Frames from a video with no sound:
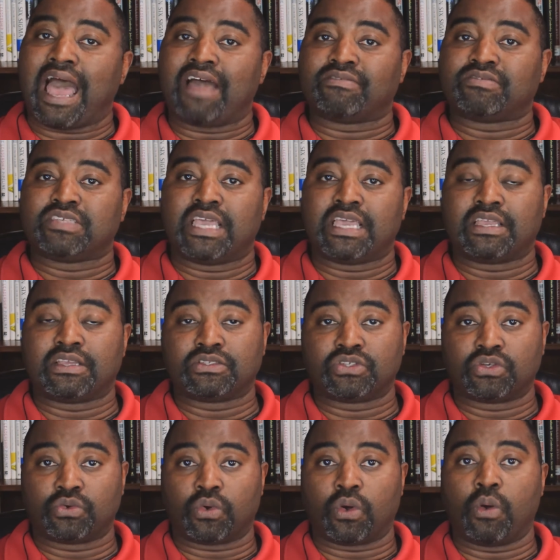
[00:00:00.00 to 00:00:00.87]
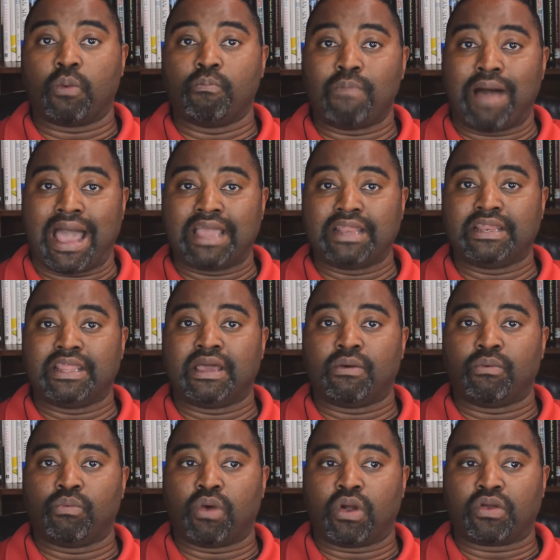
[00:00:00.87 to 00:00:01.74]
I've taken to grow my
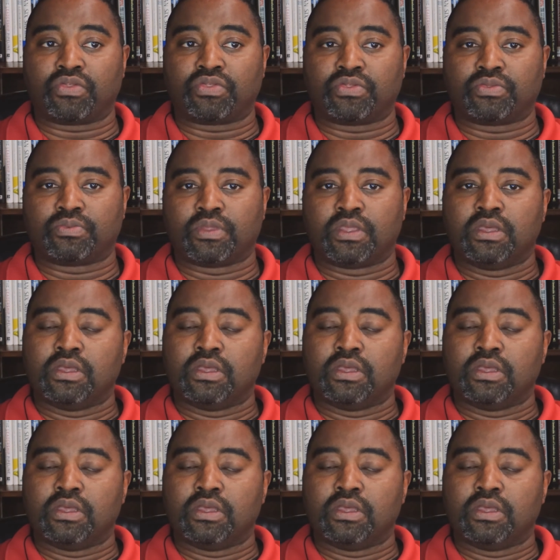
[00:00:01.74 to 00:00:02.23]
net worth.